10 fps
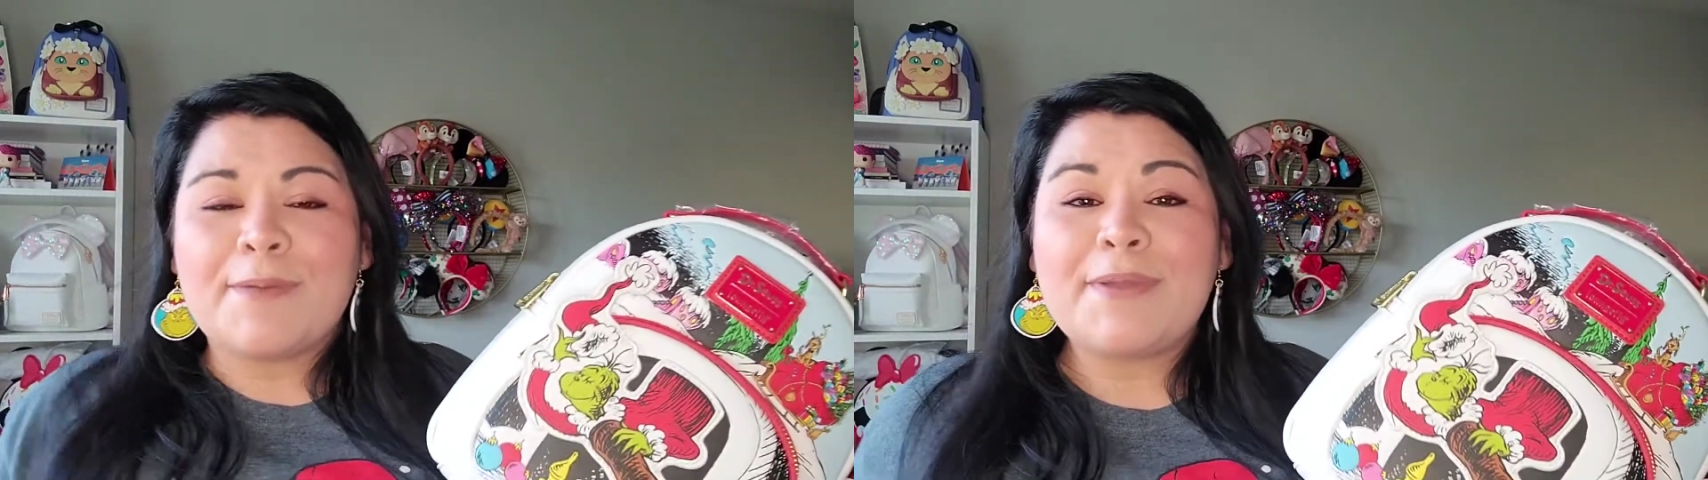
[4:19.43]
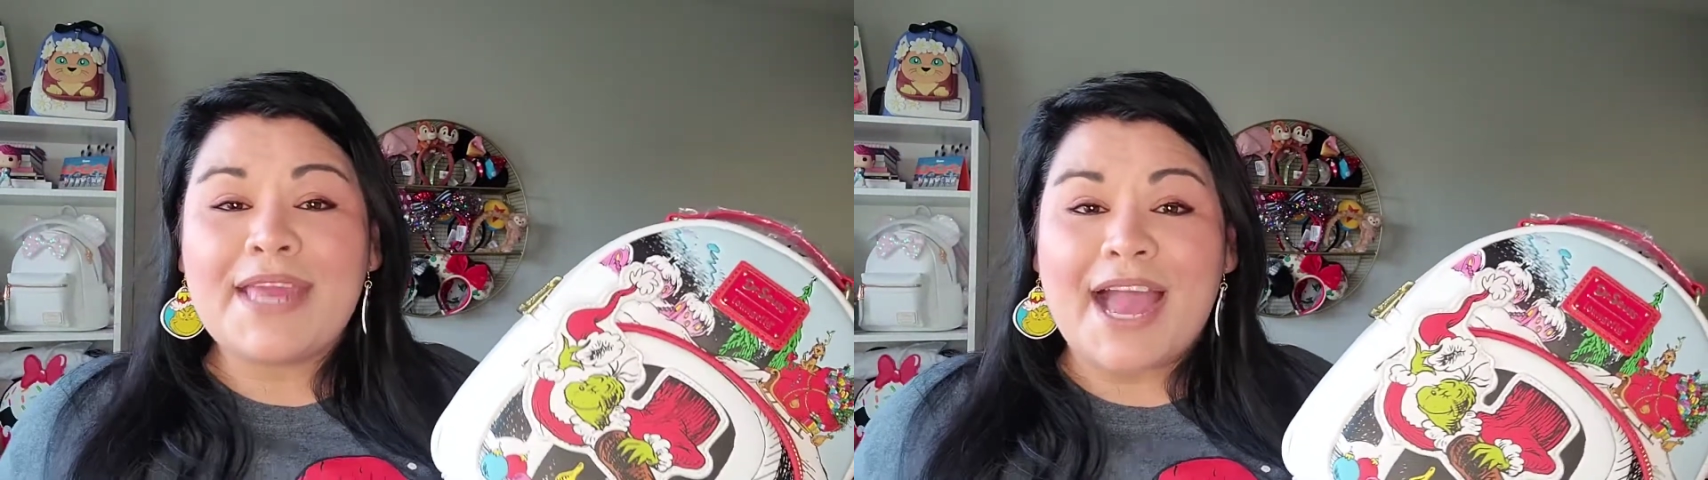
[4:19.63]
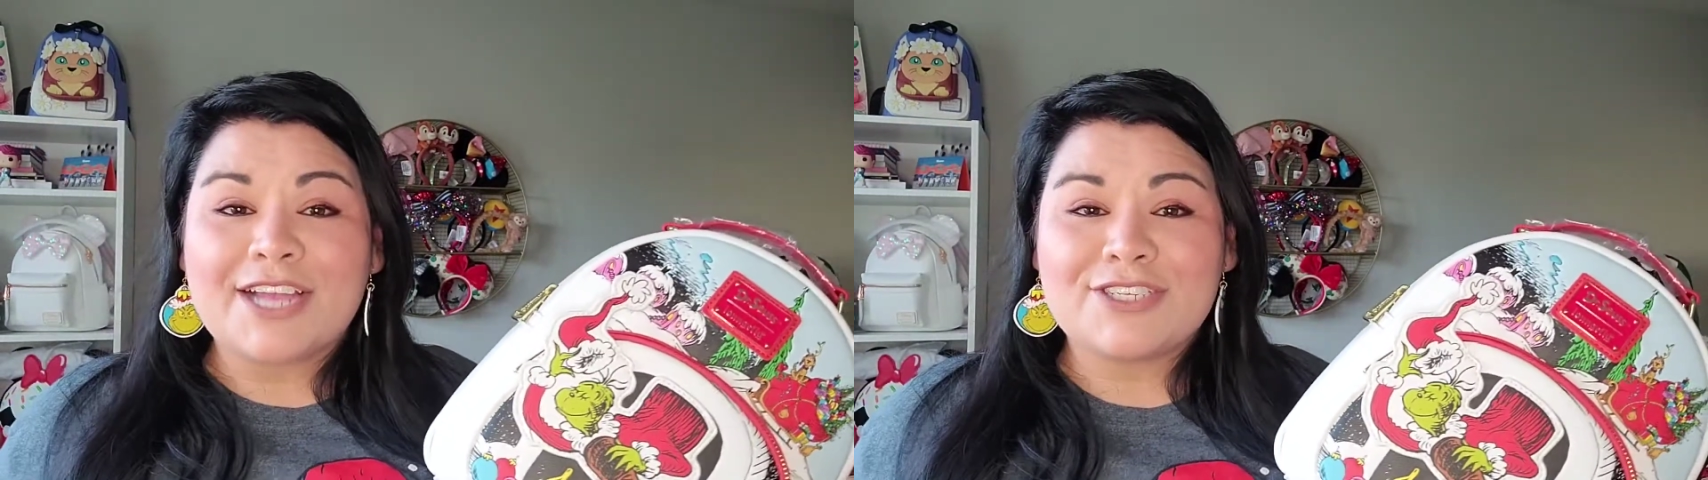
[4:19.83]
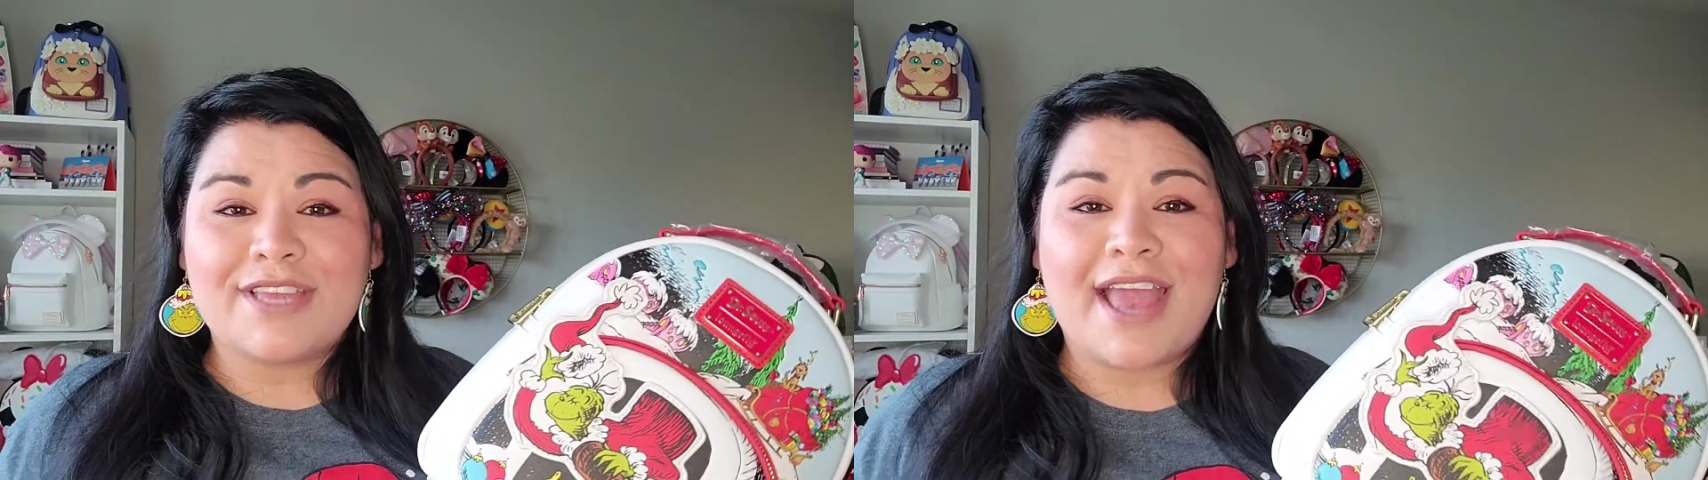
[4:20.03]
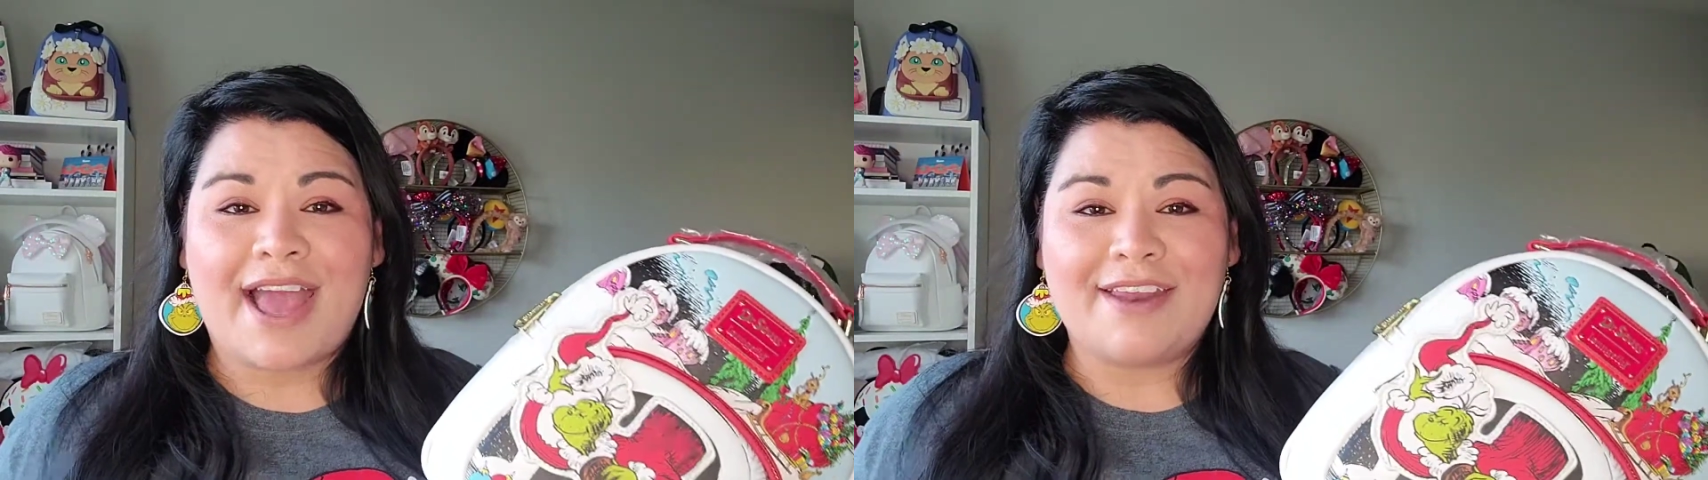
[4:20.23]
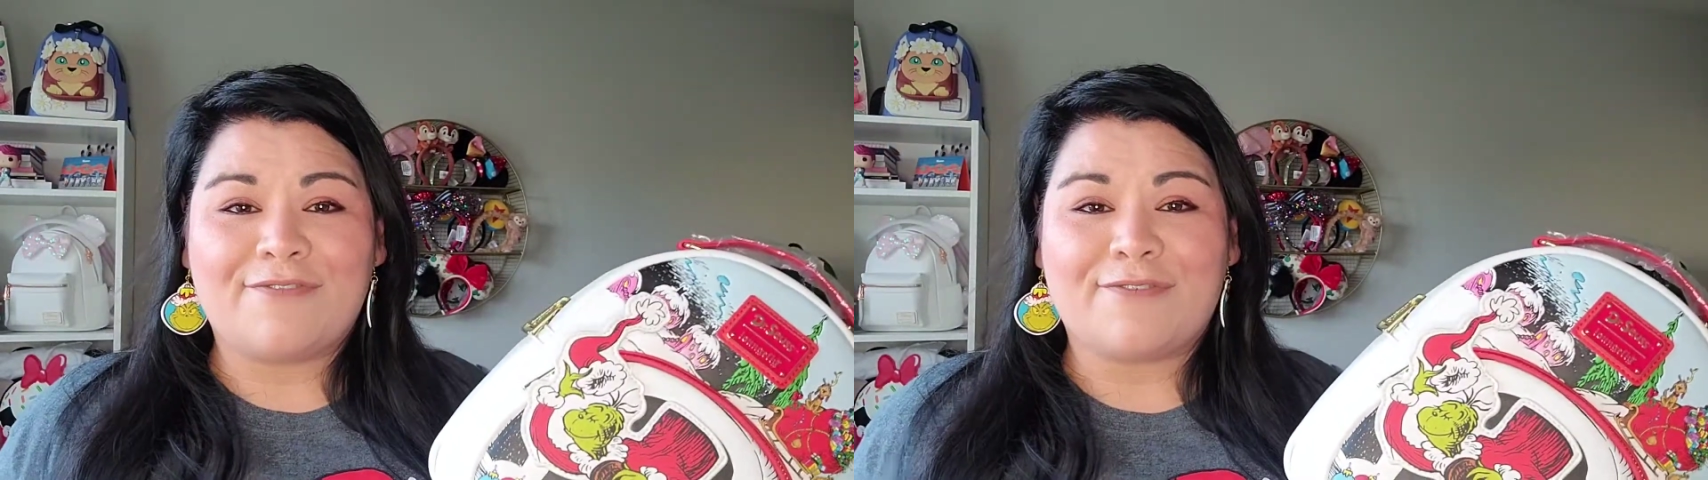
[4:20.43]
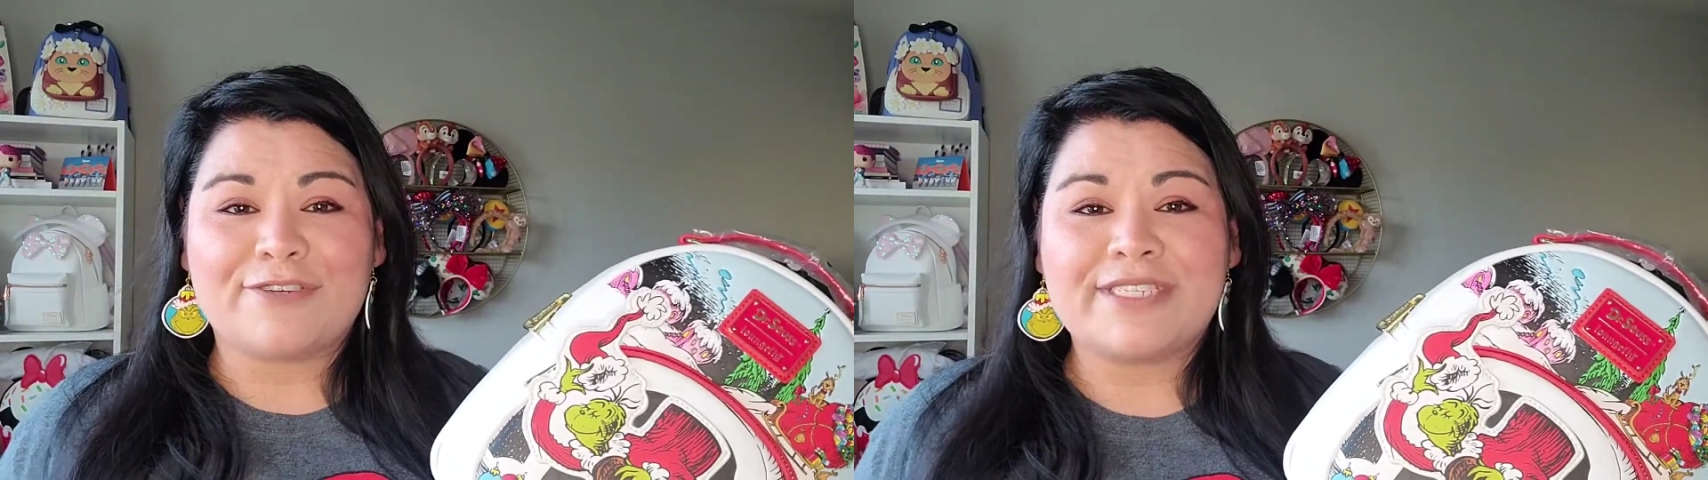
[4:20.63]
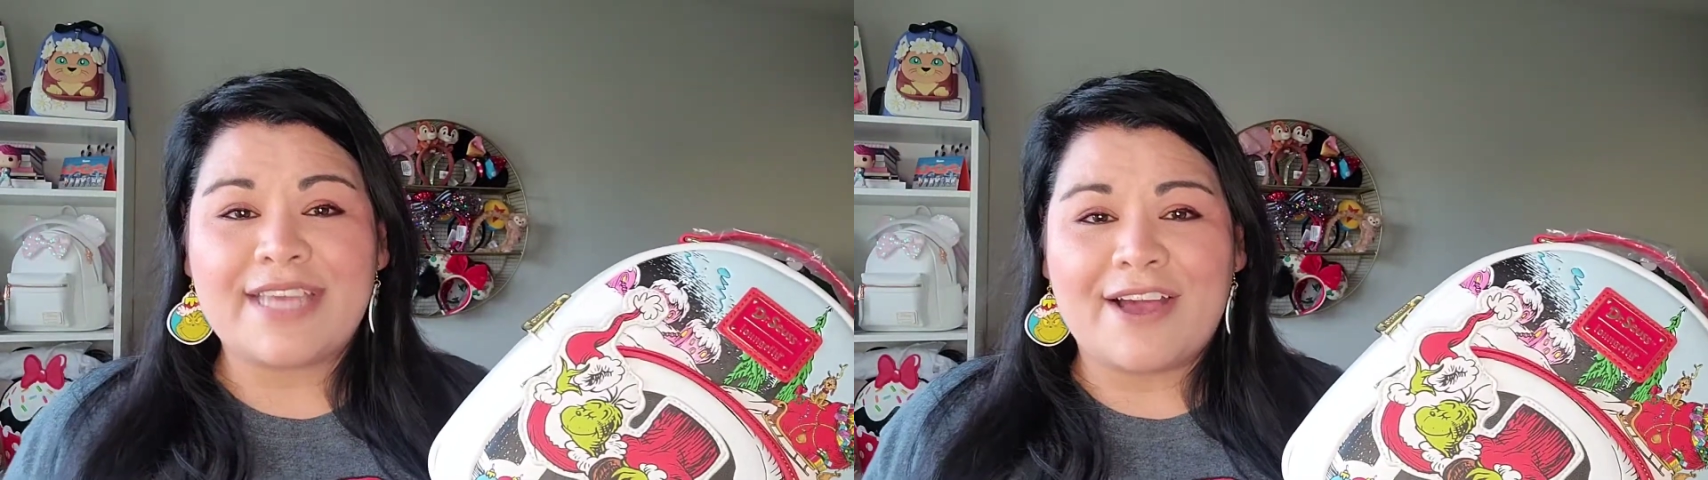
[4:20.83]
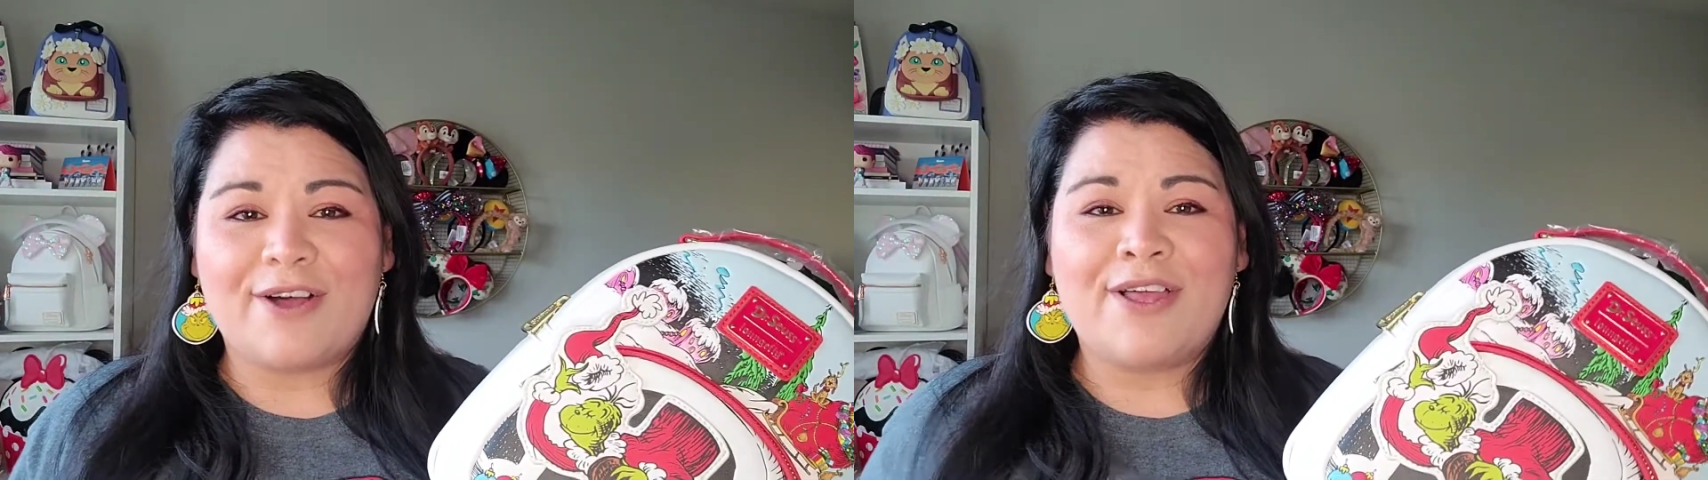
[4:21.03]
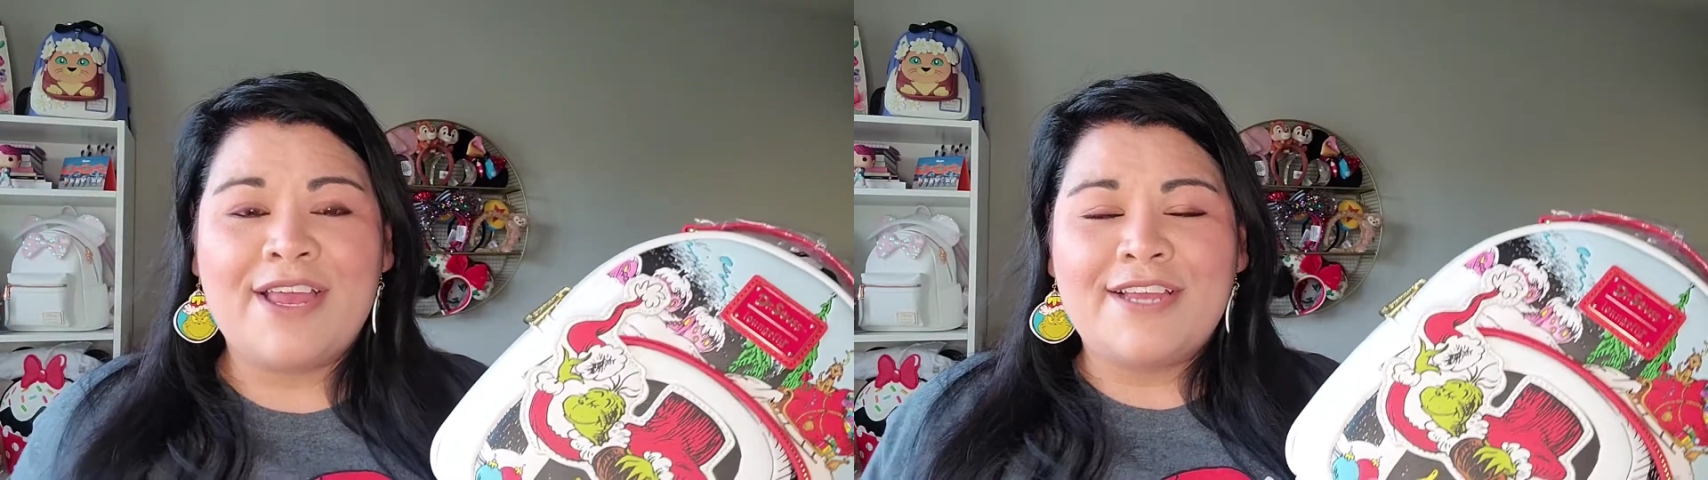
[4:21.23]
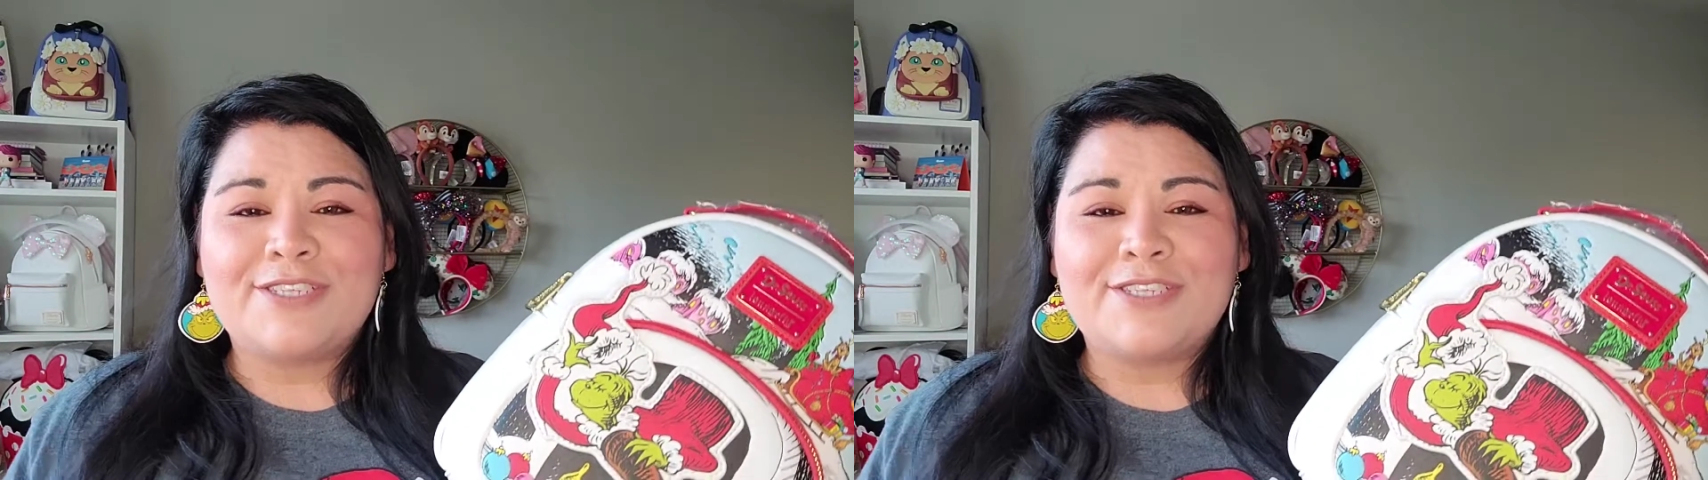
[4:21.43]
Bibbidi actually had it for sale